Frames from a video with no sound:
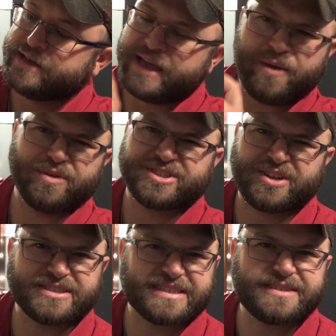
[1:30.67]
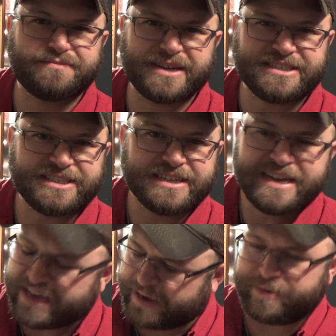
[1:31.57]
it was all smudgy.
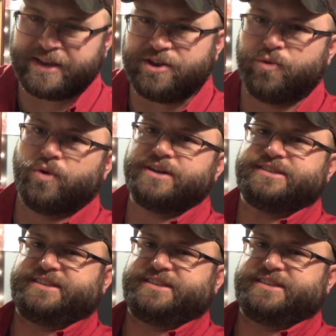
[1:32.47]
I mean, you wanted to